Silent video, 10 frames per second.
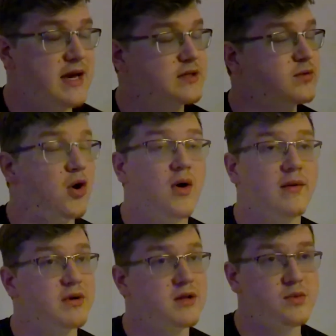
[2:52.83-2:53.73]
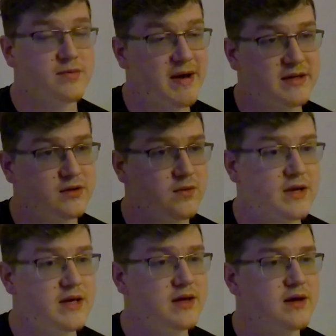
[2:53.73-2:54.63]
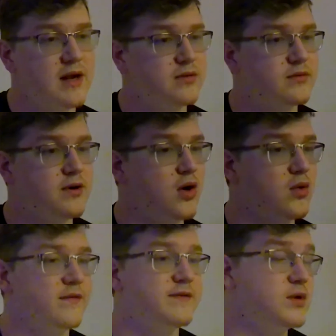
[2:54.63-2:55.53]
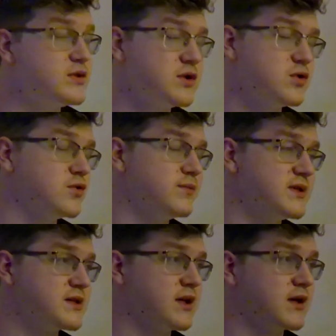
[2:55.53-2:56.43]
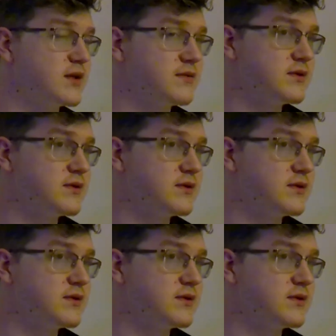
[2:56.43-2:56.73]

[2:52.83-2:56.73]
I don't know what I'm going to do with my degree. I don't know if YouTube is going to